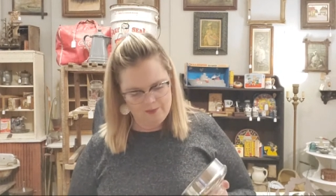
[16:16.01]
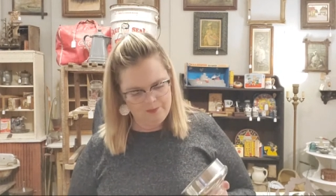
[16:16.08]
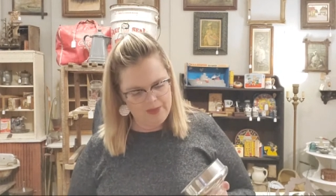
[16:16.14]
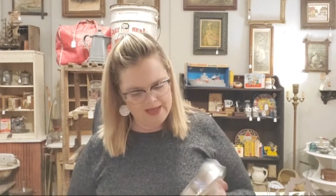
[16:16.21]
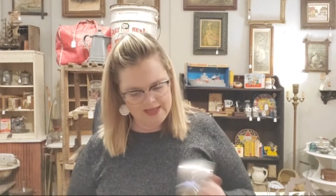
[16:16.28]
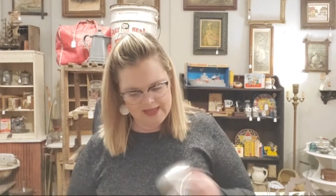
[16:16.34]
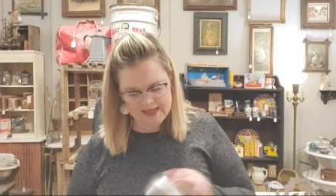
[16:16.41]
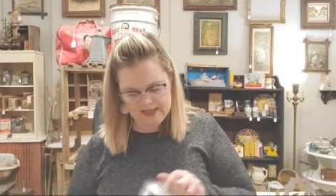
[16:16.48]

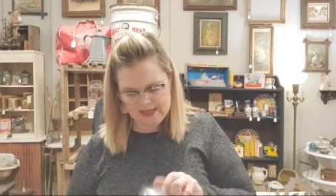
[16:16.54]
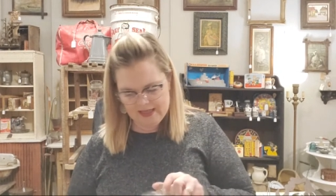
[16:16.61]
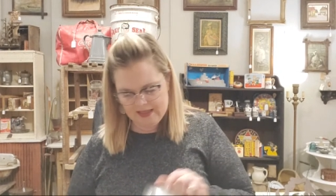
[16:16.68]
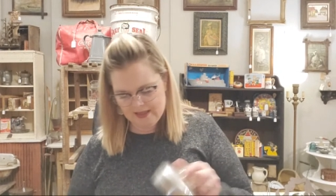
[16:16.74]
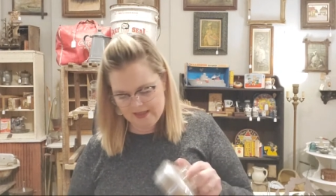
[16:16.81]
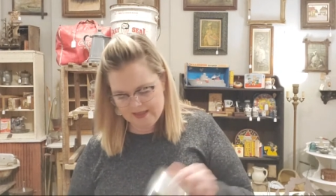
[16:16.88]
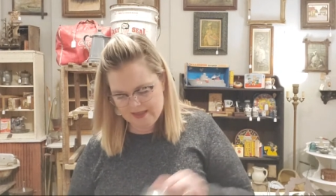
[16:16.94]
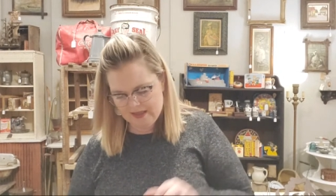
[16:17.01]
But it,
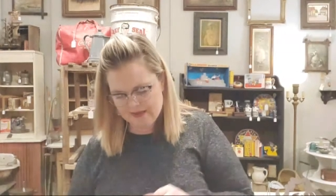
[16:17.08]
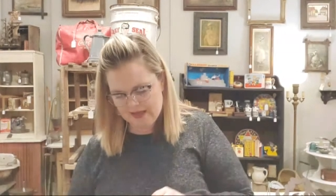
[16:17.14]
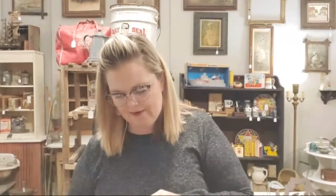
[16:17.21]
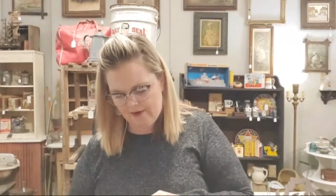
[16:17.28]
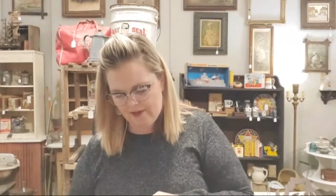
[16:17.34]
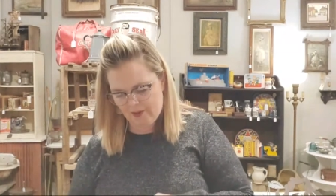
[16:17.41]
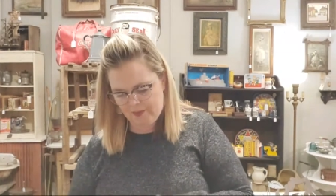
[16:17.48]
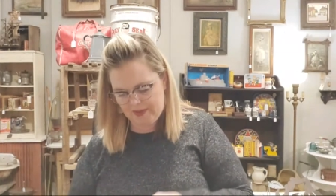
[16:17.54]
it, it does have
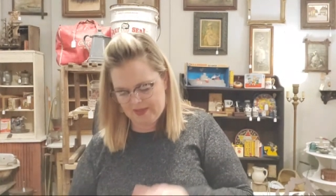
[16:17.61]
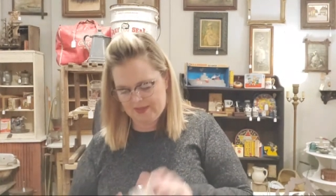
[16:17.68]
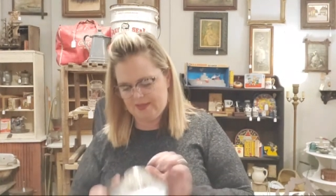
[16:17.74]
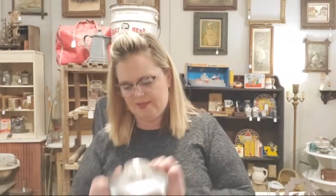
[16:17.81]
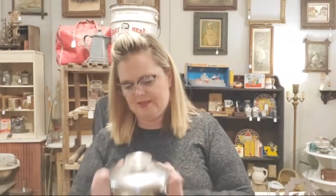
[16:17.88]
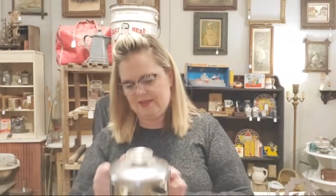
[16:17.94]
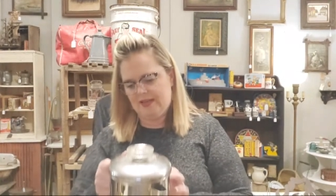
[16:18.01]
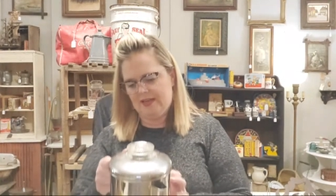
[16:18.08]
all the
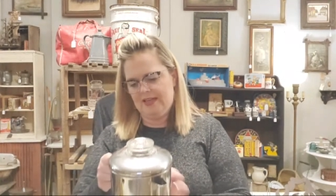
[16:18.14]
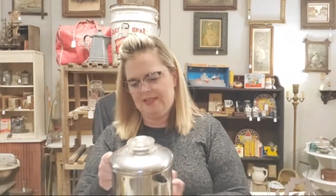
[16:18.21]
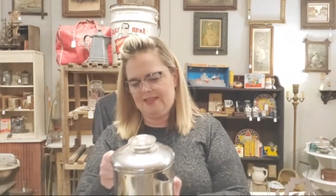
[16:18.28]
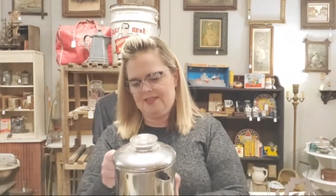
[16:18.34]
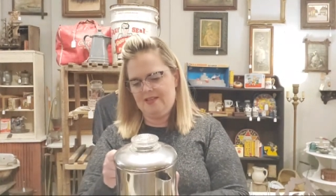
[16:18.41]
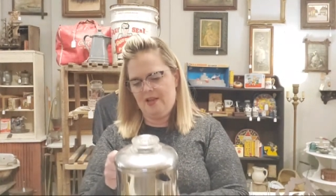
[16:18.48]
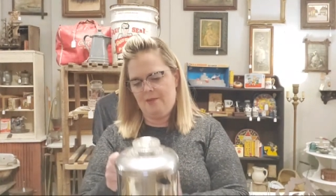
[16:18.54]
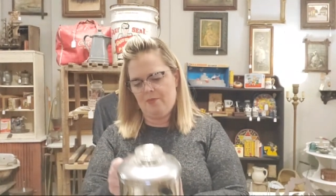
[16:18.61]
pieces, and it's
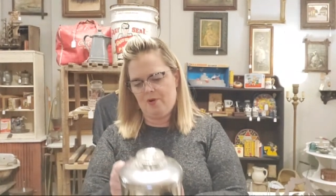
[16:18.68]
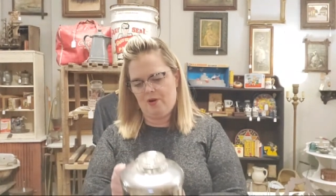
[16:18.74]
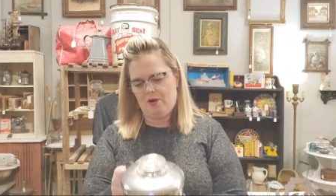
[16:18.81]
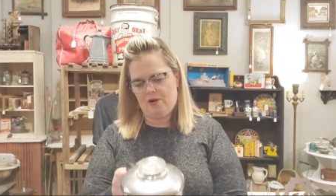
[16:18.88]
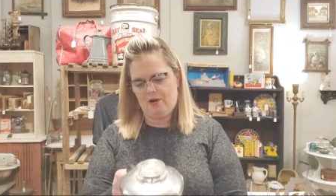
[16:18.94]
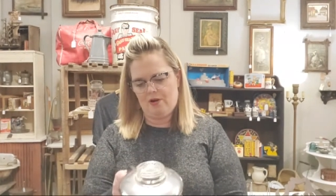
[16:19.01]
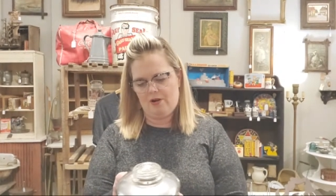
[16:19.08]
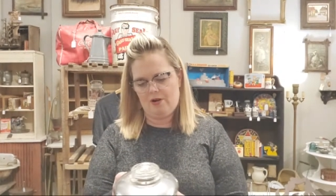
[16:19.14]

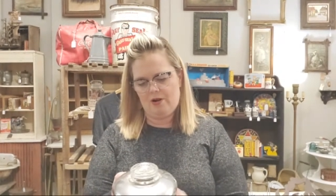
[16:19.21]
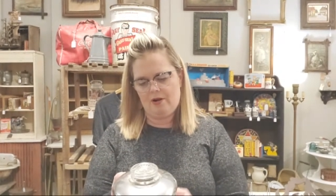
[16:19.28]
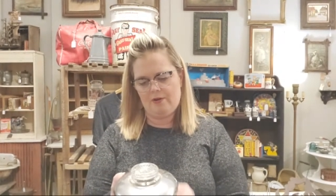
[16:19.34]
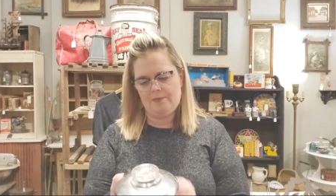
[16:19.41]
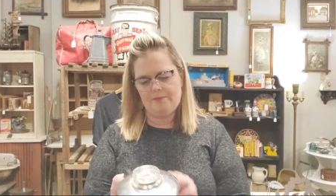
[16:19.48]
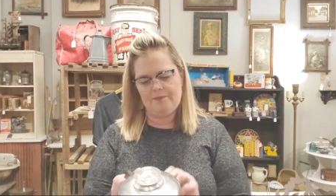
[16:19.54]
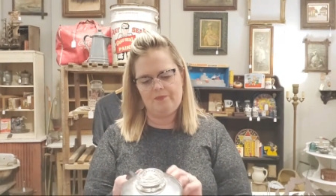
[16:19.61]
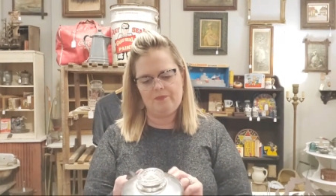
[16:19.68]

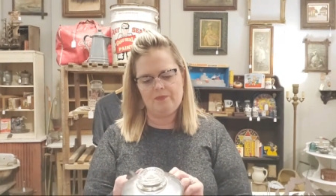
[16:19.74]
number